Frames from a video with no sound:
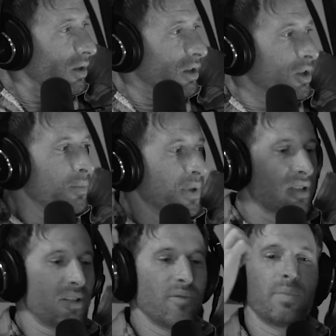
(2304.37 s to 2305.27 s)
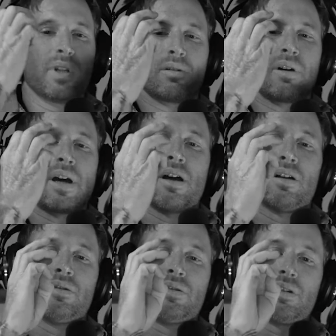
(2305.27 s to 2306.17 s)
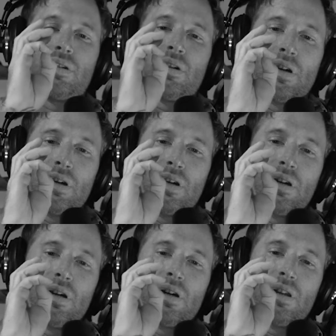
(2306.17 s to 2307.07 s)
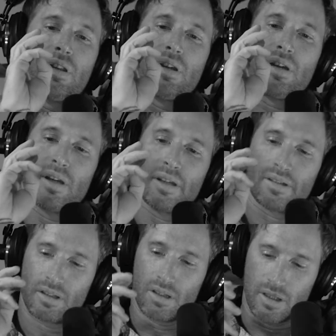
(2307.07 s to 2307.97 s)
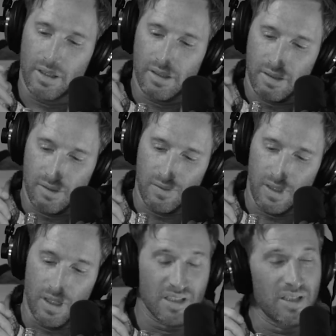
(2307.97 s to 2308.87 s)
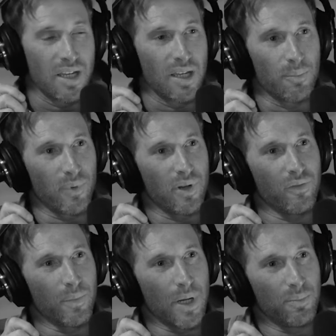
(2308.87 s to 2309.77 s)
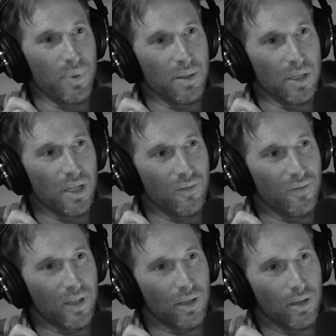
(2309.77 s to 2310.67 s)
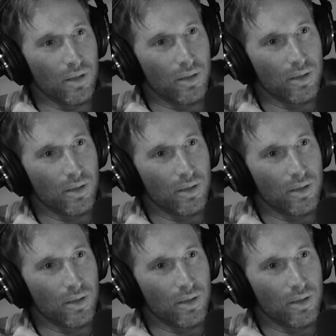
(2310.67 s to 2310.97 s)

humans have been around as long as the very tip of my pinky finger